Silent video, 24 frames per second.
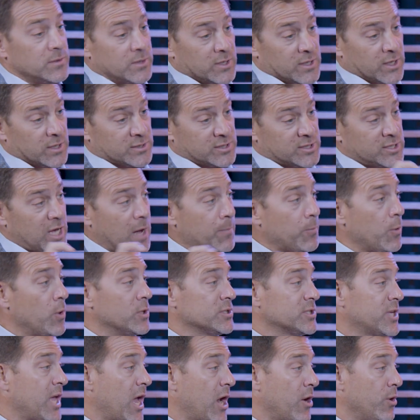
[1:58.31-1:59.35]
the stop
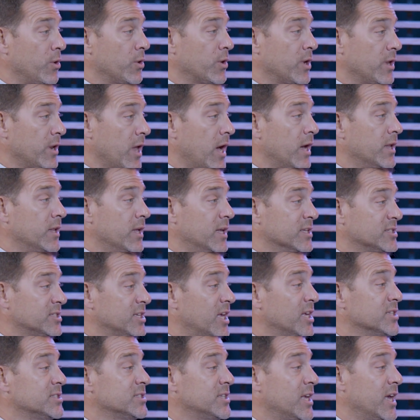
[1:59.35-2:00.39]
loss carrier cannot
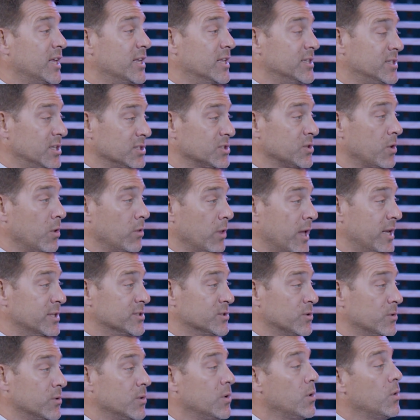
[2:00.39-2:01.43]
assess an additional
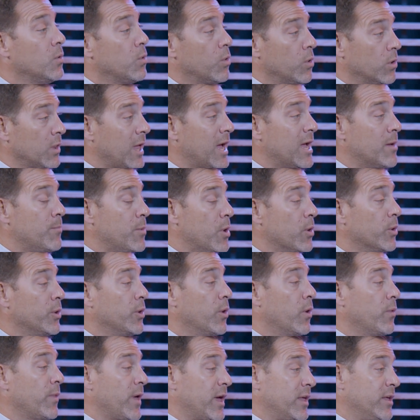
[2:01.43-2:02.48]
laser or
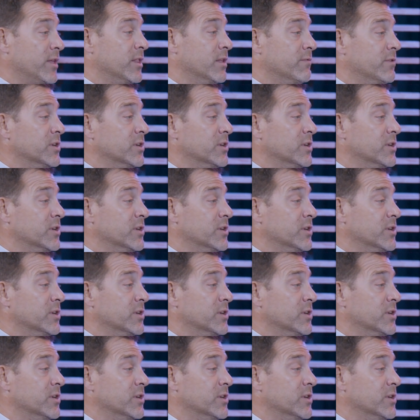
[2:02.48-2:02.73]
liability on that